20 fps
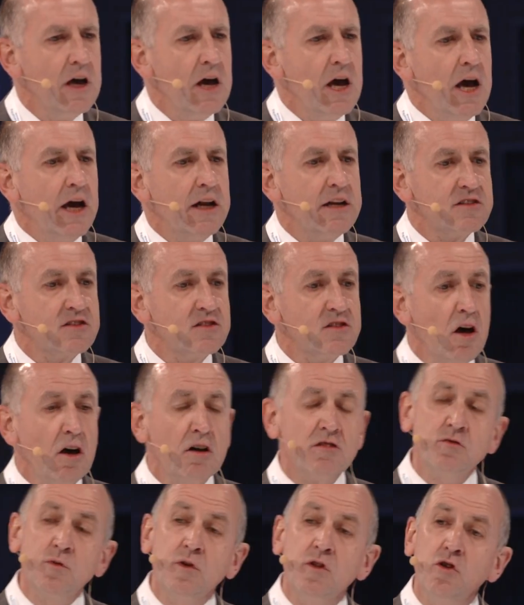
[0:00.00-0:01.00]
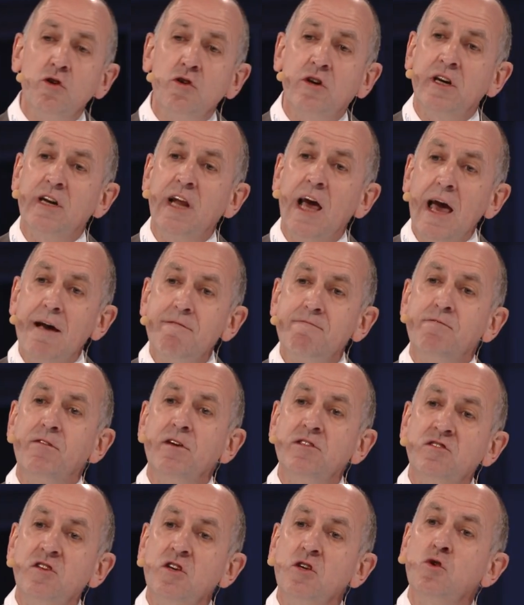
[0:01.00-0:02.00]
And it starts with looking at every
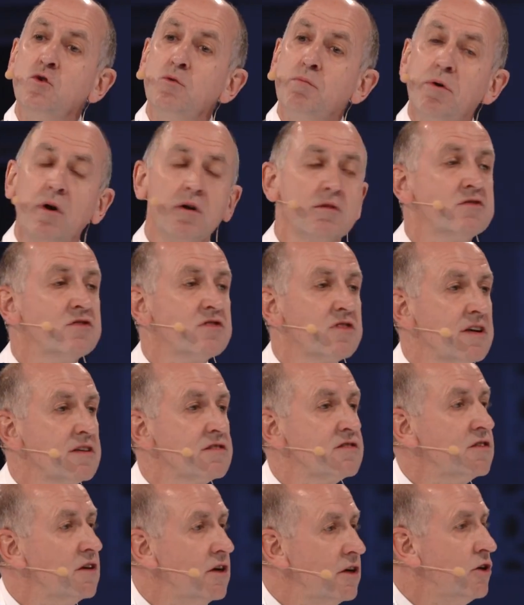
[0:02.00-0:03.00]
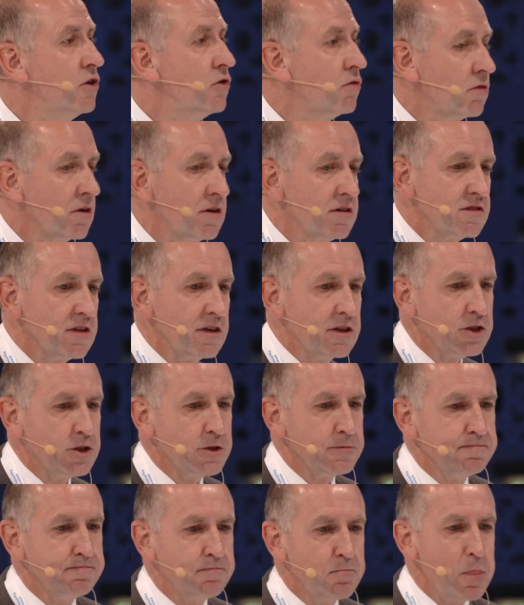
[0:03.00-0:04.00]
single process in your
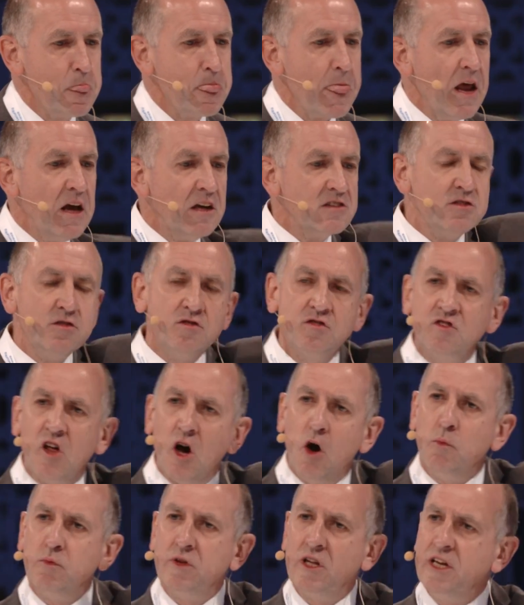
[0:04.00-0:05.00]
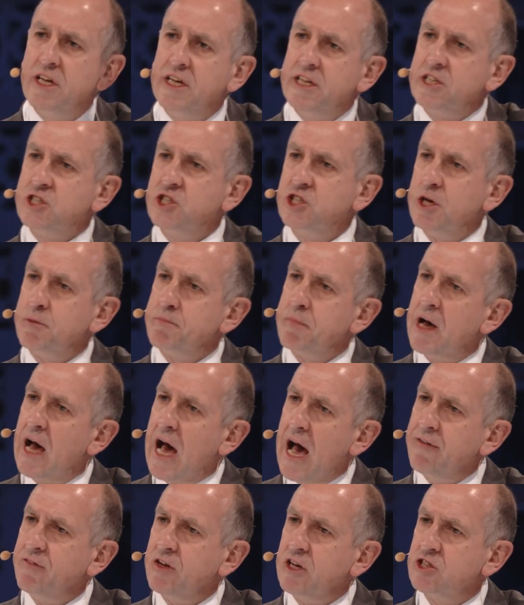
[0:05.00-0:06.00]
organization. So you start with the leadership,
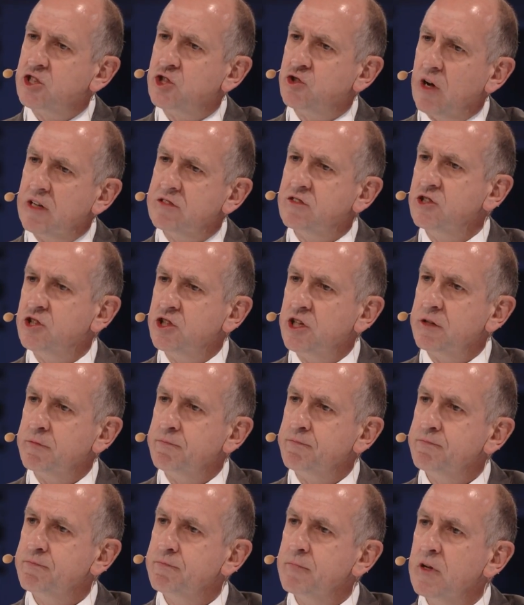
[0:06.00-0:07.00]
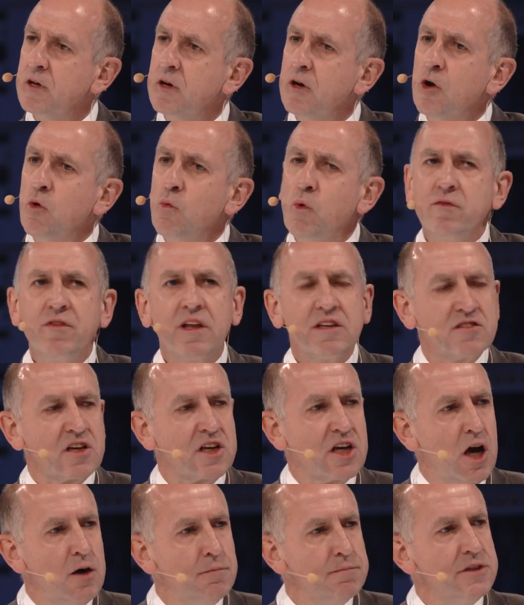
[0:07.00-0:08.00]
having a strategy. Whether that's a
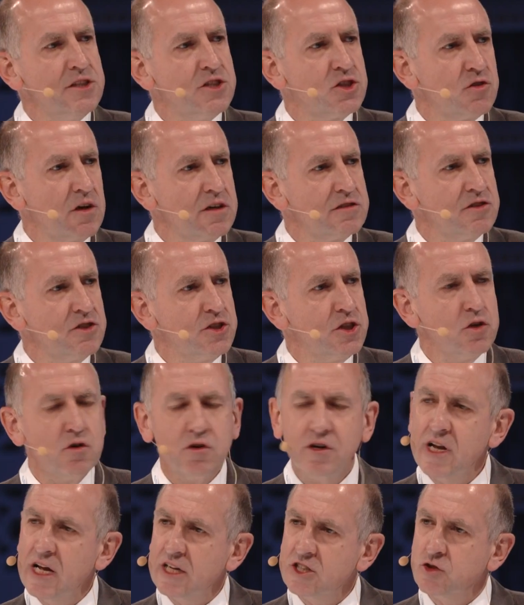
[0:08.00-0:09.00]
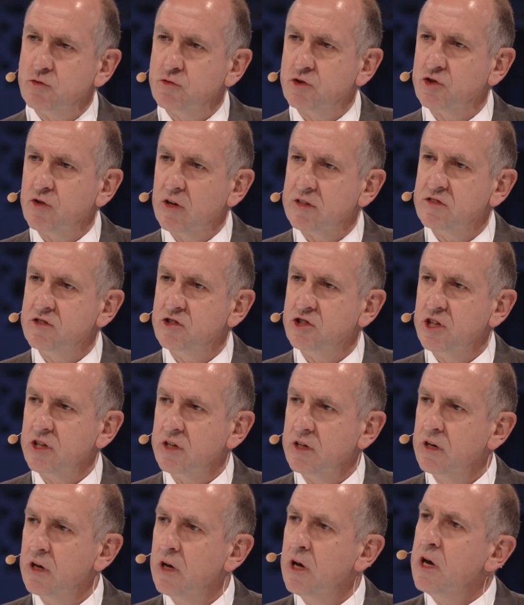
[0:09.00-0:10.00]
company strategy or a national strategy,
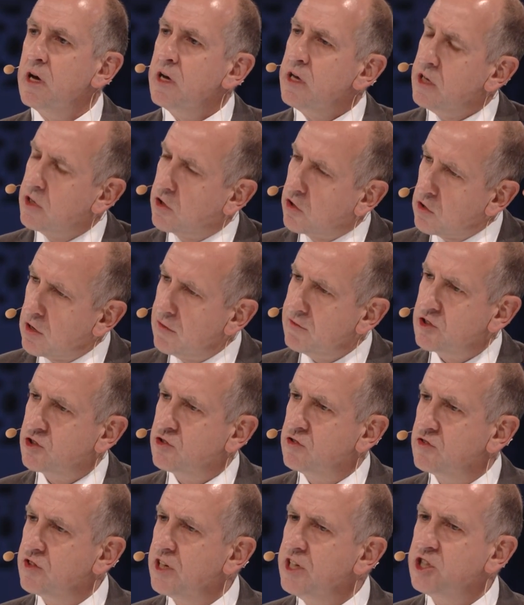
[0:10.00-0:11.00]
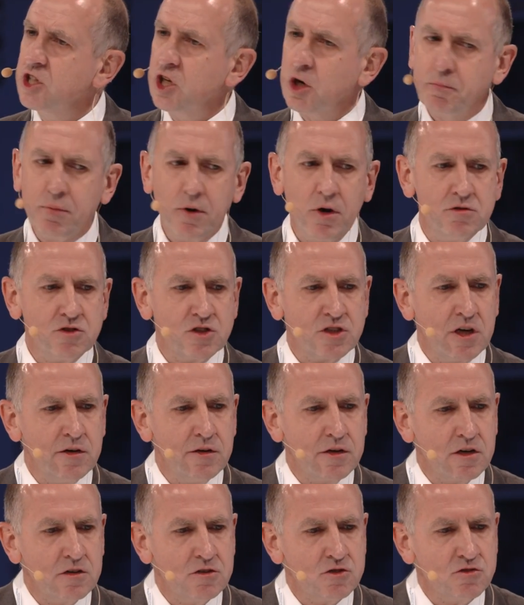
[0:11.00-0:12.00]
you've got to have a strategic approach to how you're
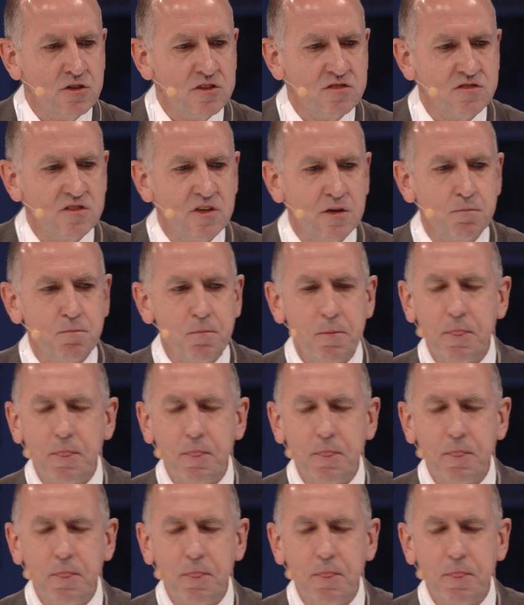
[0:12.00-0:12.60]
going to address it.